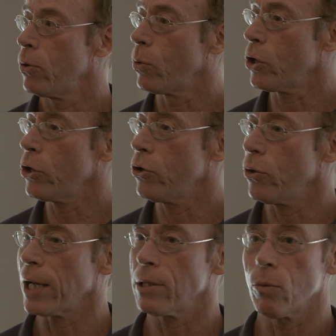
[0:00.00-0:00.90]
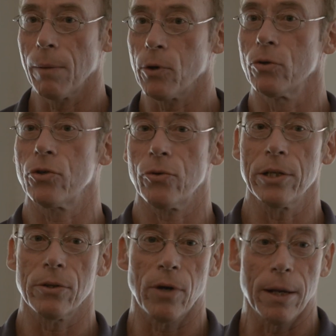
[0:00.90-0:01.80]
Where are you doing? I said, well, I'm going
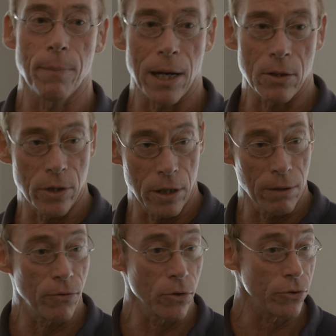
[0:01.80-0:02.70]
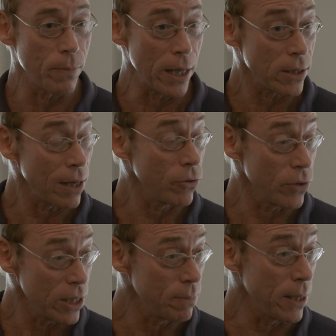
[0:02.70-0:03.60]
straight to Wright-Patterson Air Force Base after
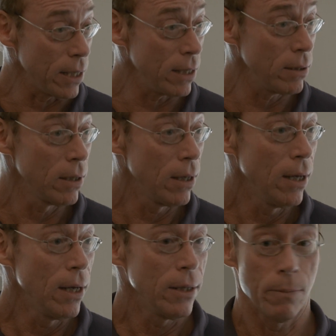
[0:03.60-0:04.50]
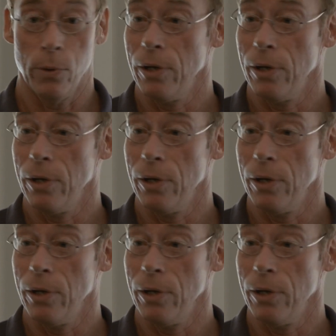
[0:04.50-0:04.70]
this meeting to